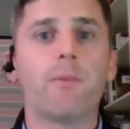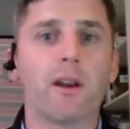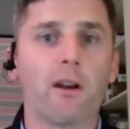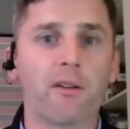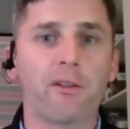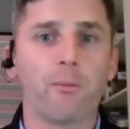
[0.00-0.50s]

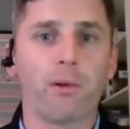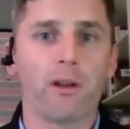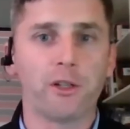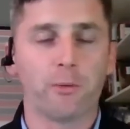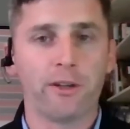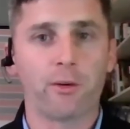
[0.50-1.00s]
but it also
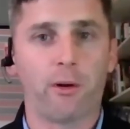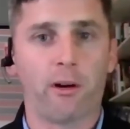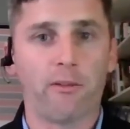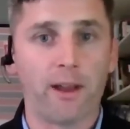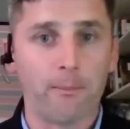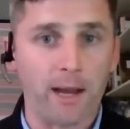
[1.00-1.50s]
plugs you into
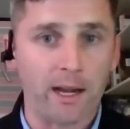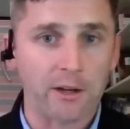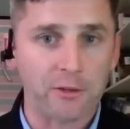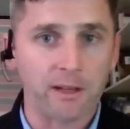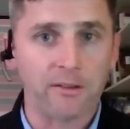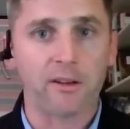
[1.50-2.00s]
our event
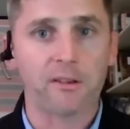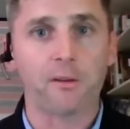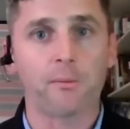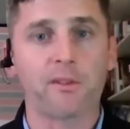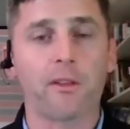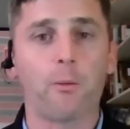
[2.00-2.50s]
management
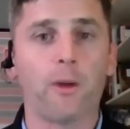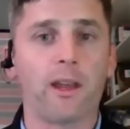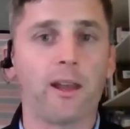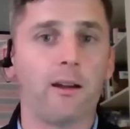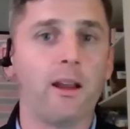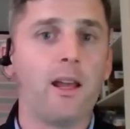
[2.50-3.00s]
system so that we
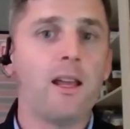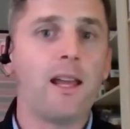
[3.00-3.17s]
can